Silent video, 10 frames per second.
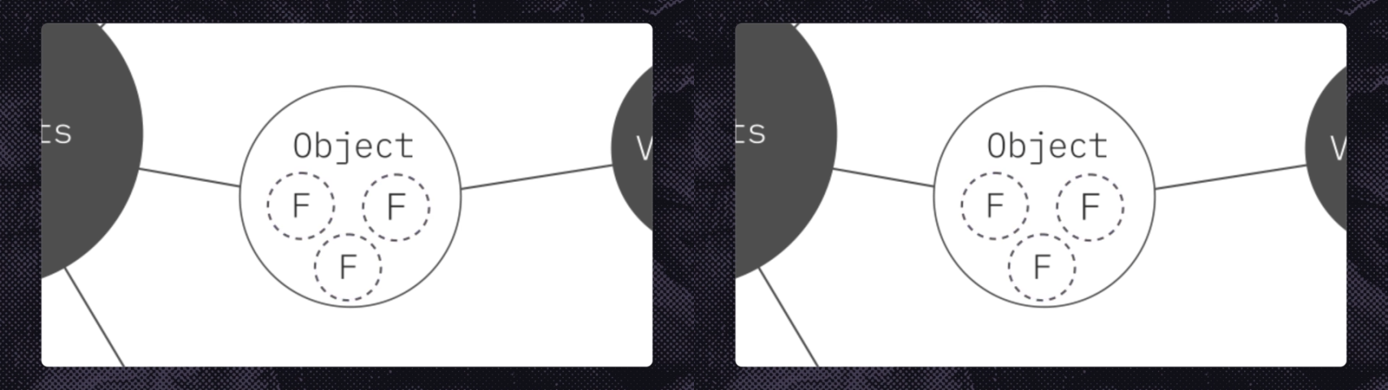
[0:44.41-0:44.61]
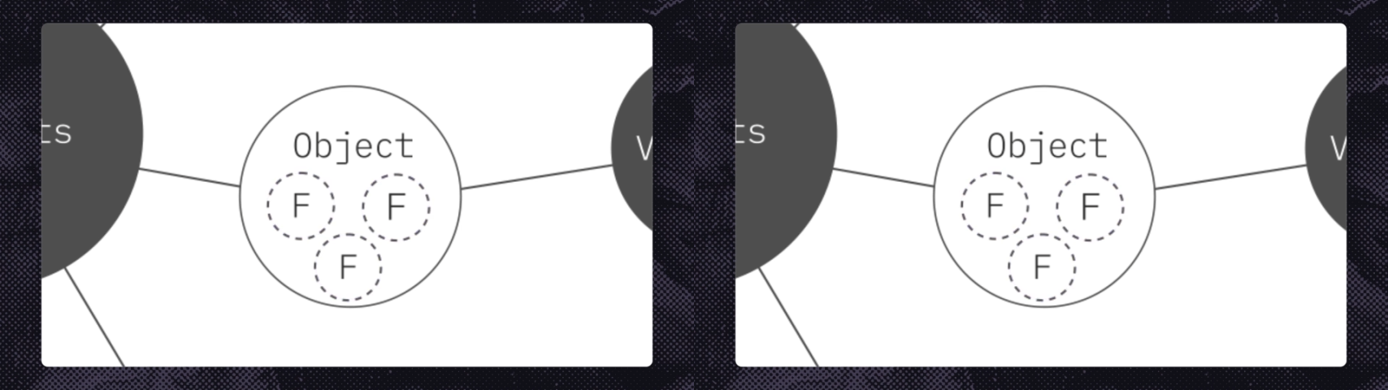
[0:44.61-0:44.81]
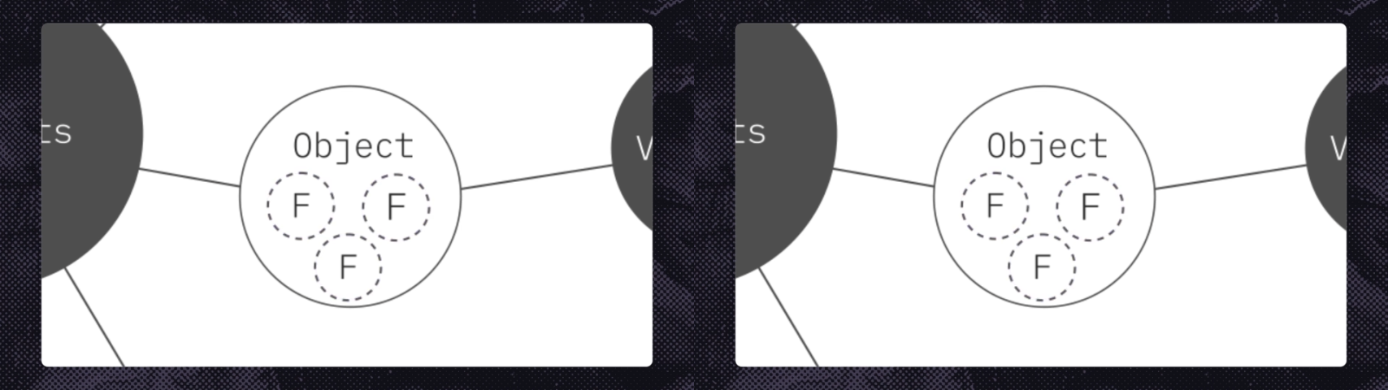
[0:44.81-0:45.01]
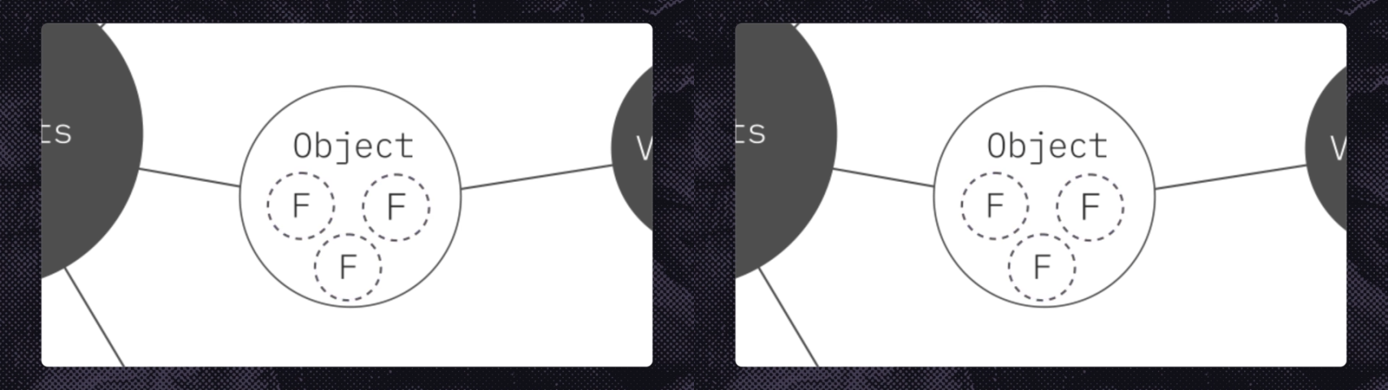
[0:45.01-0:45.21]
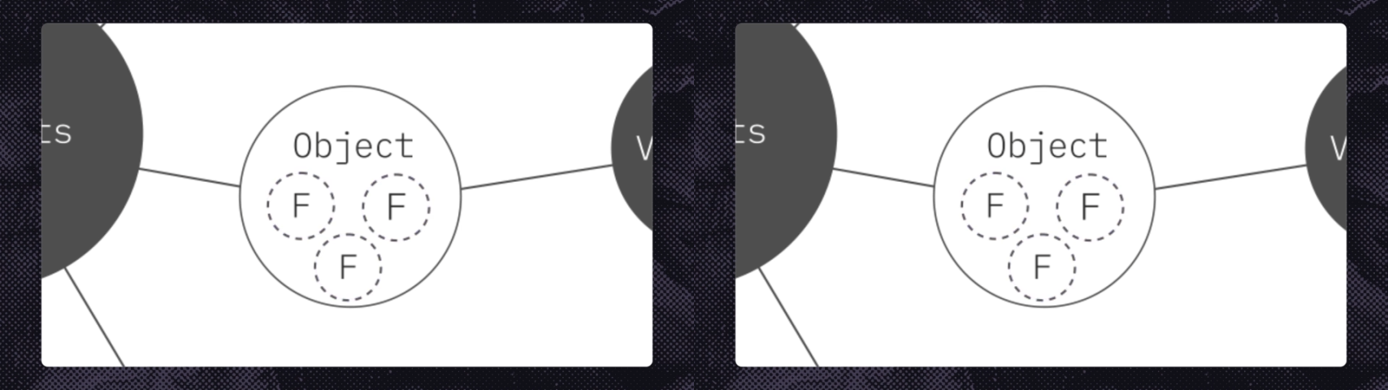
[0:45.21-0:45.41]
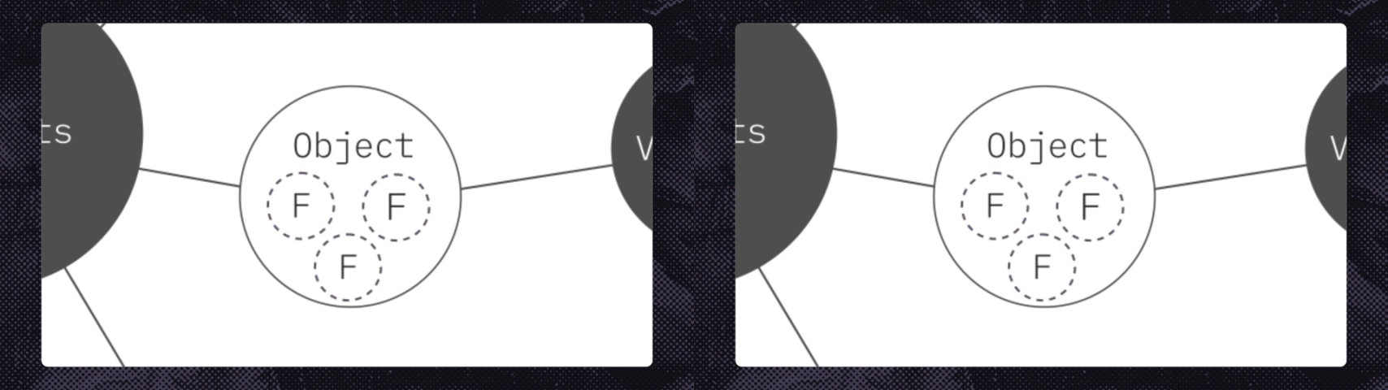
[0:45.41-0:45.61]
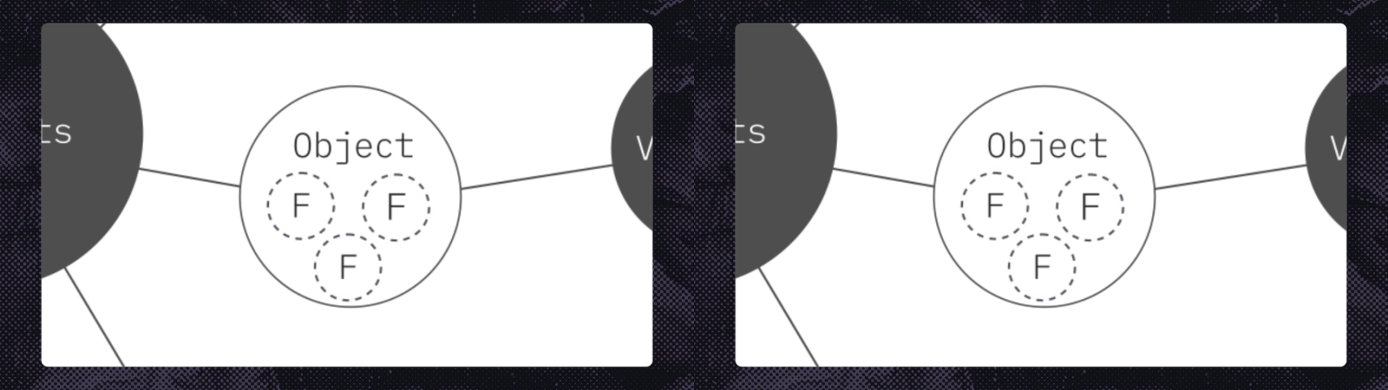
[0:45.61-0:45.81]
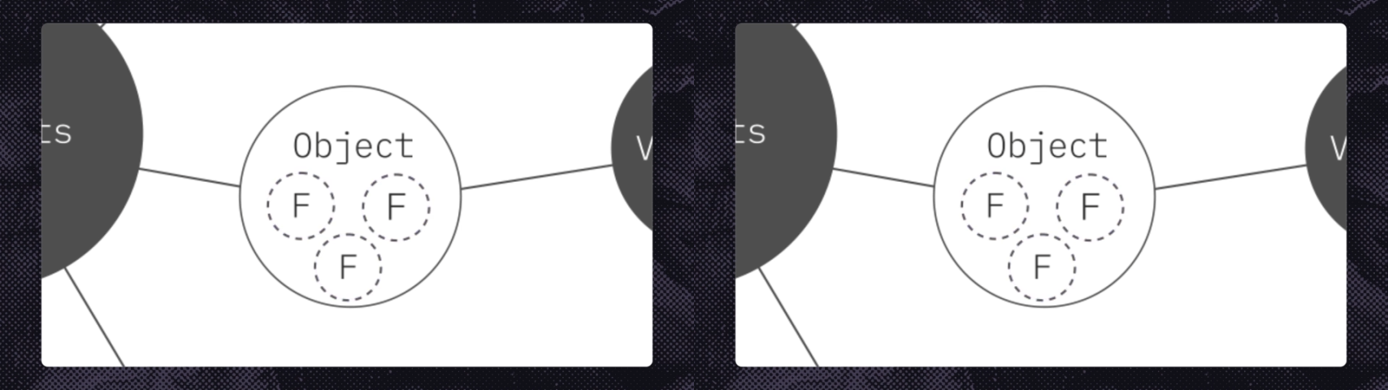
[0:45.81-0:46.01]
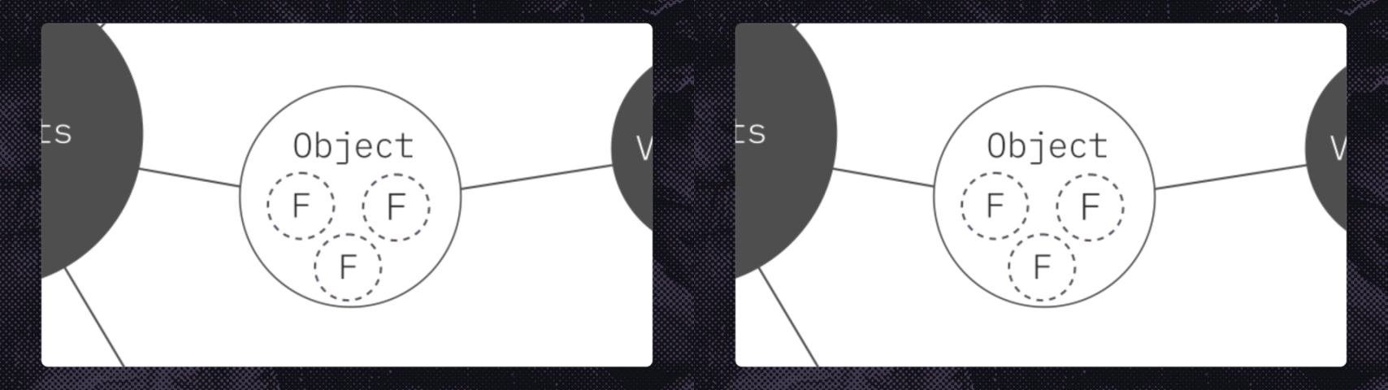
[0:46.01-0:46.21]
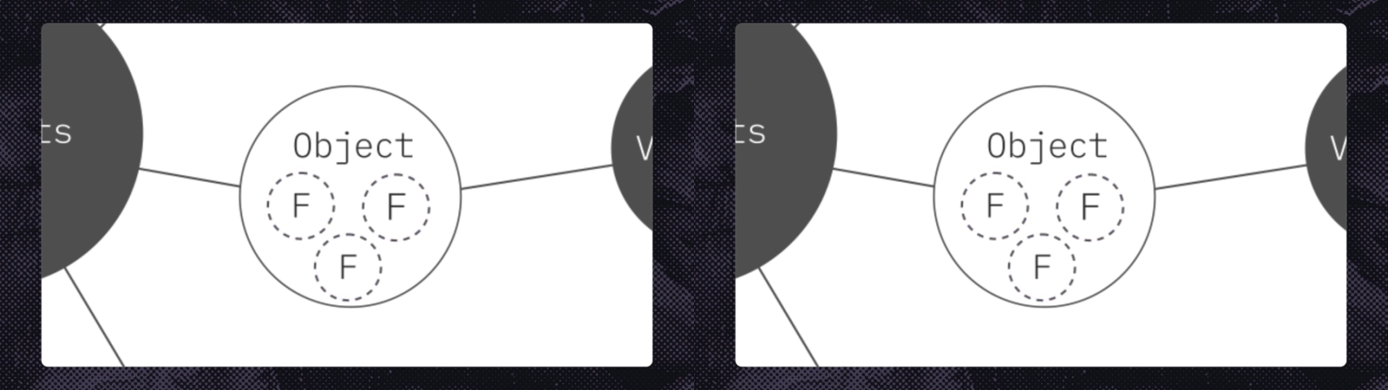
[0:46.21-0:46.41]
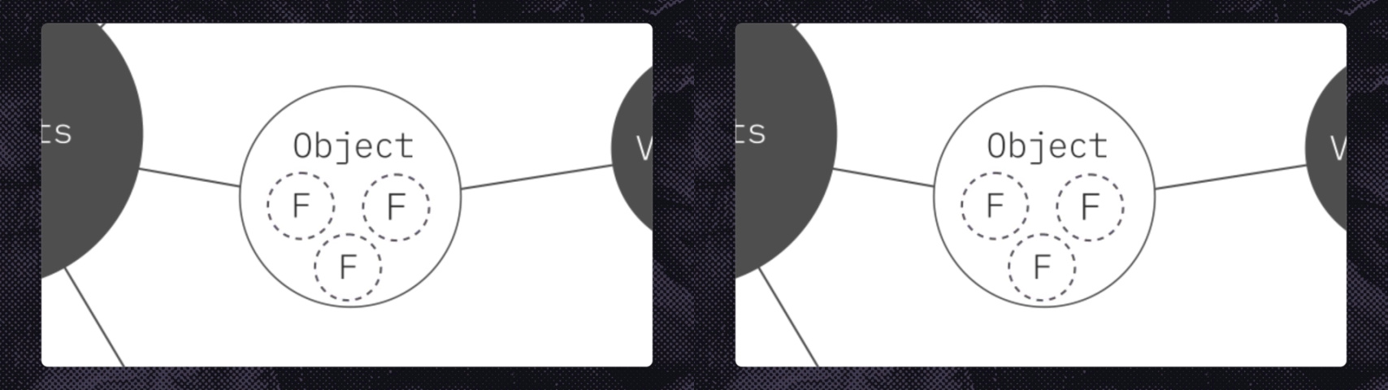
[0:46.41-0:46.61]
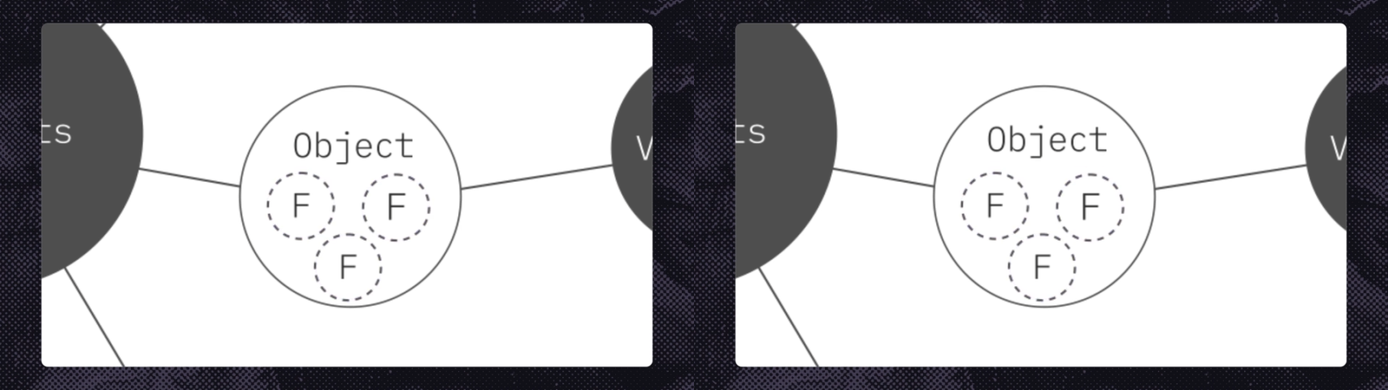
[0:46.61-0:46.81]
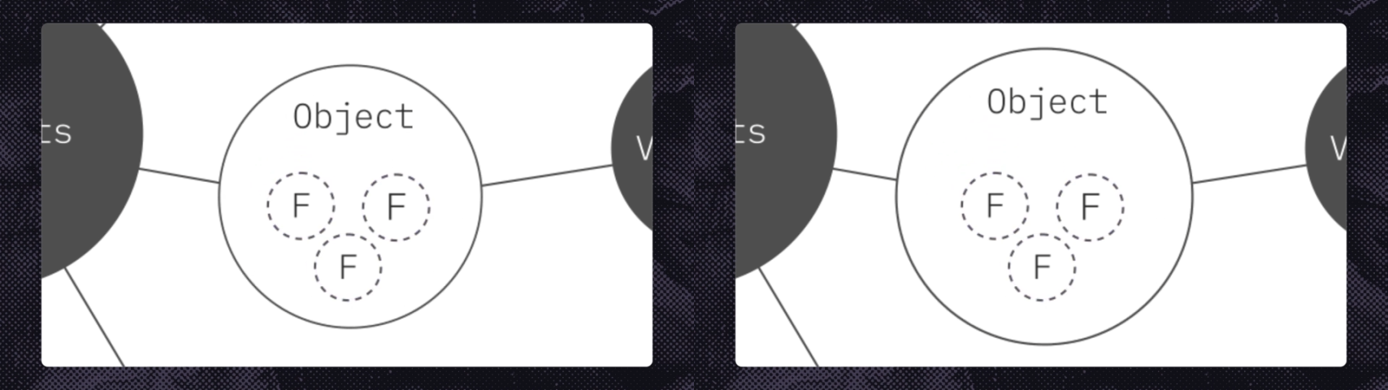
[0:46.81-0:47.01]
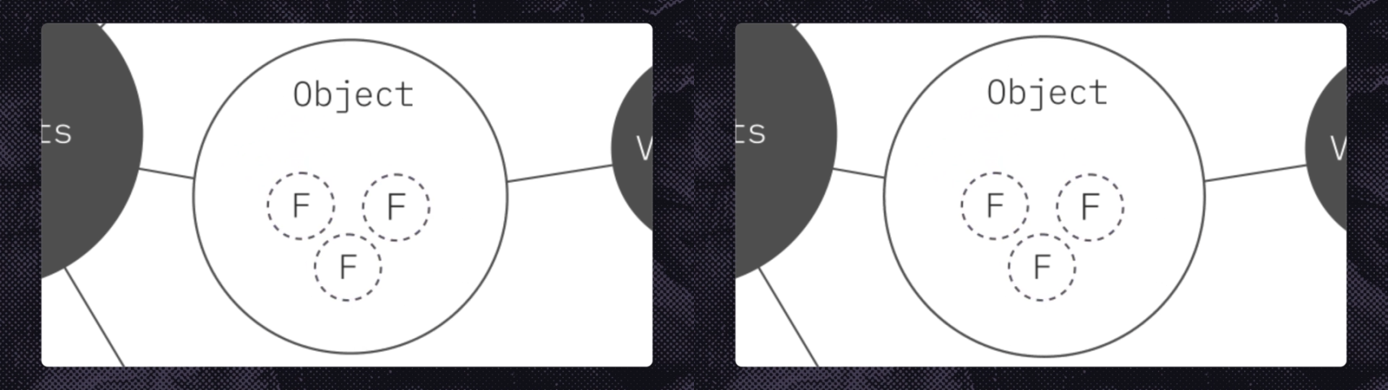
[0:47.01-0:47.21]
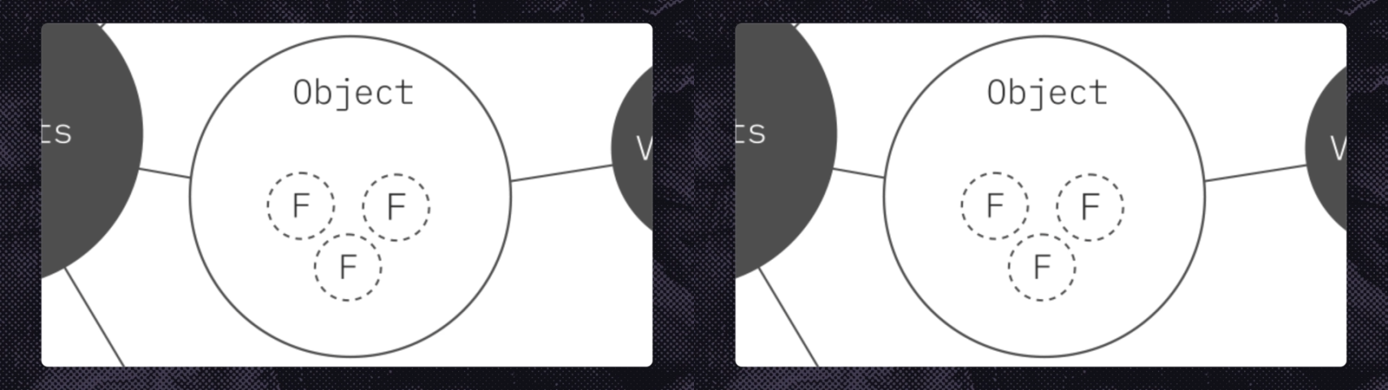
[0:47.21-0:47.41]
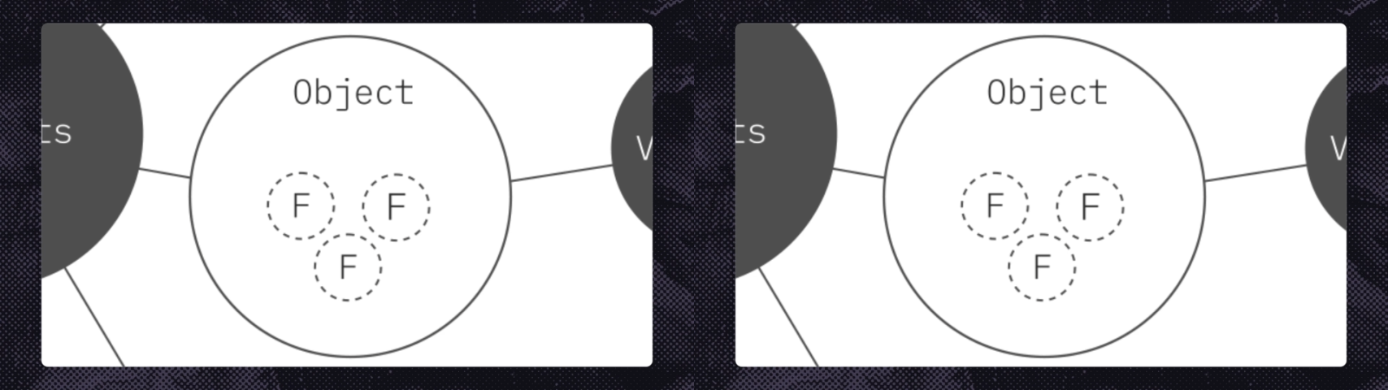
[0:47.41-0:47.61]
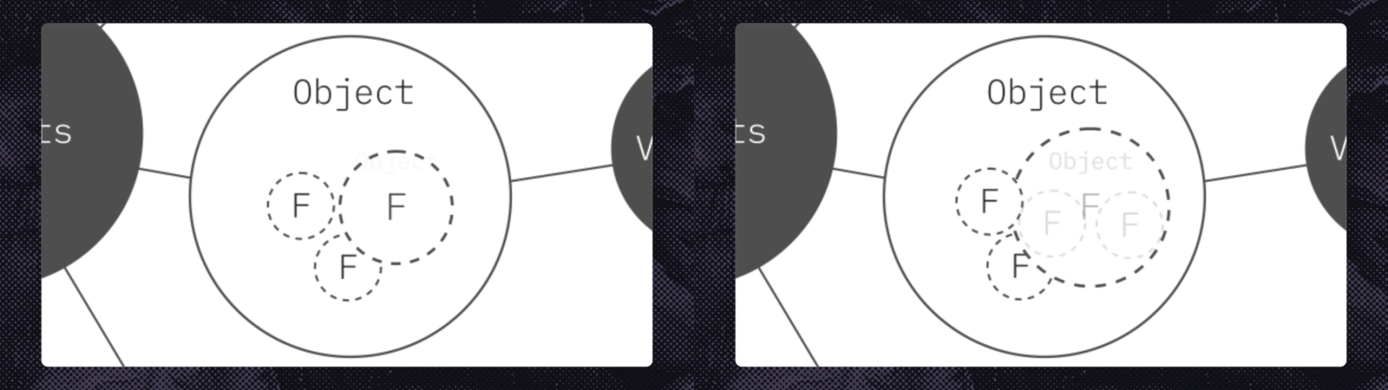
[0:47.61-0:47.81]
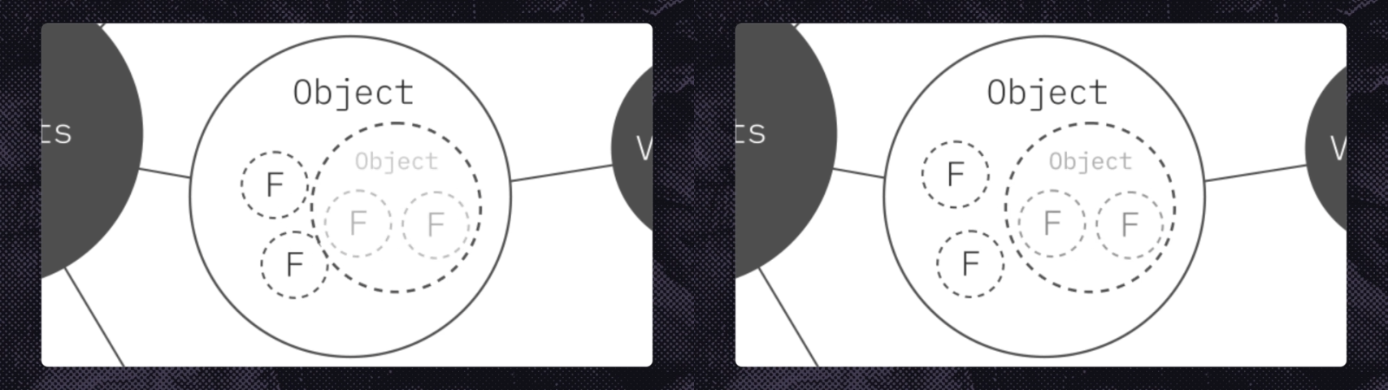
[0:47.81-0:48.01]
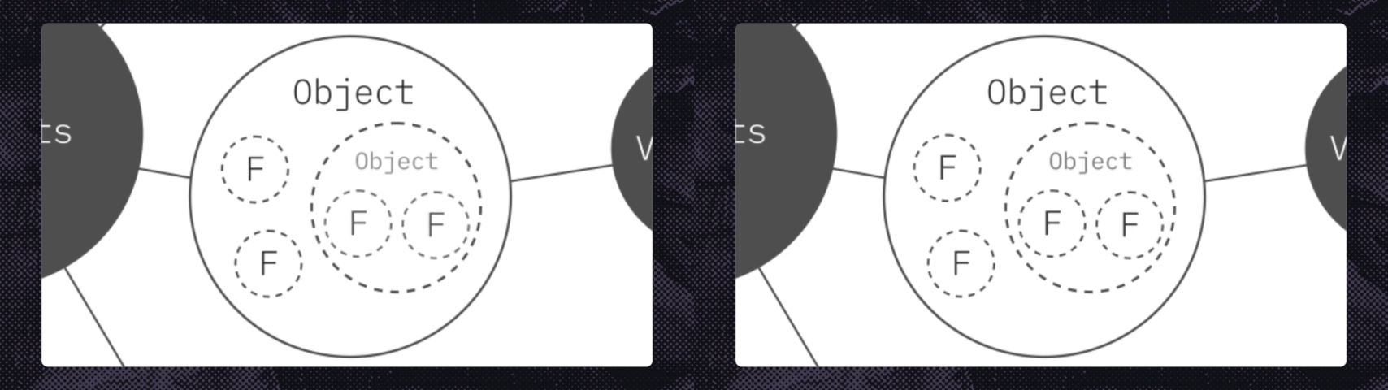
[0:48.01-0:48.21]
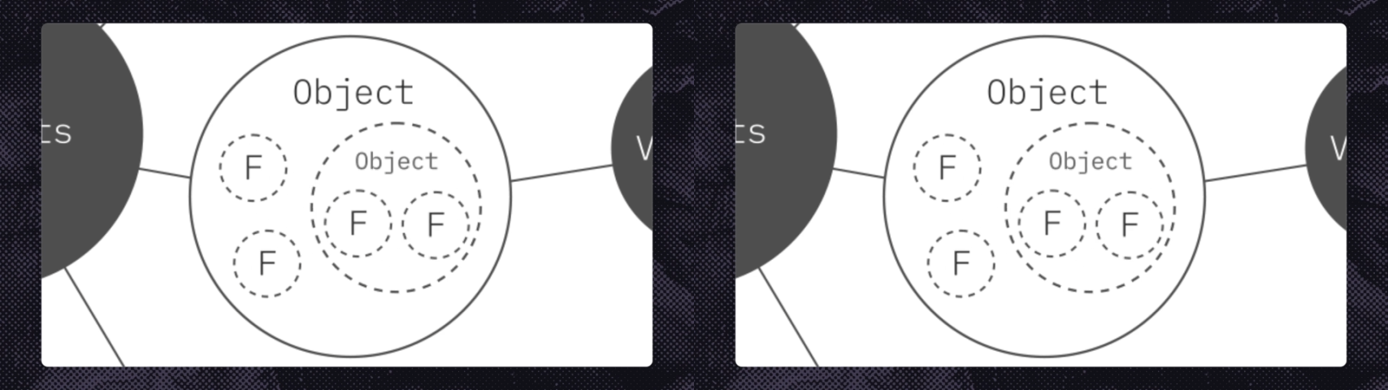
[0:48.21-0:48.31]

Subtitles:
Nobody's mouth can be seen.